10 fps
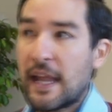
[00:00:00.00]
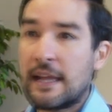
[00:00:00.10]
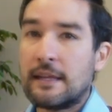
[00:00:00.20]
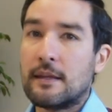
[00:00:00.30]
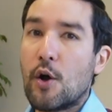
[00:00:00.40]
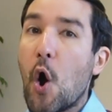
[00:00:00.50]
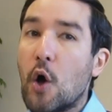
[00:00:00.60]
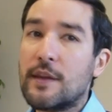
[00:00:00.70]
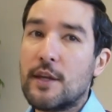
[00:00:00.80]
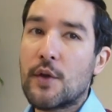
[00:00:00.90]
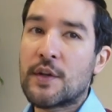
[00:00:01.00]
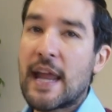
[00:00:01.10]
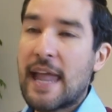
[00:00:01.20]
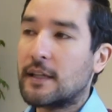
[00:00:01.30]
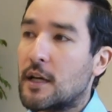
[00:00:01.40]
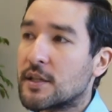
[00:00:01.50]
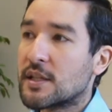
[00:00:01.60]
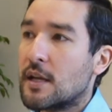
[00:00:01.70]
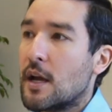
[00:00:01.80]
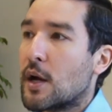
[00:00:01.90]
in all the other
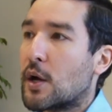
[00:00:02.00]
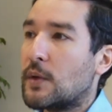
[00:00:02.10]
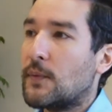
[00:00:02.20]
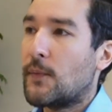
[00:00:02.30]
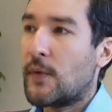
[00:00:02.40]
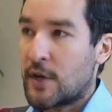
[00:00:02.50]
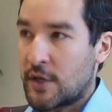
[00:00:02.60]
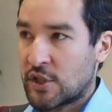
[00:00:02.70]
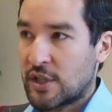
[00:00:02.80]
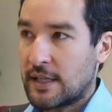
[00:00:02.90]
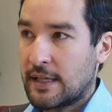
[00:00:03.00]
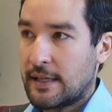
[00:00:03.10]
eglogs converge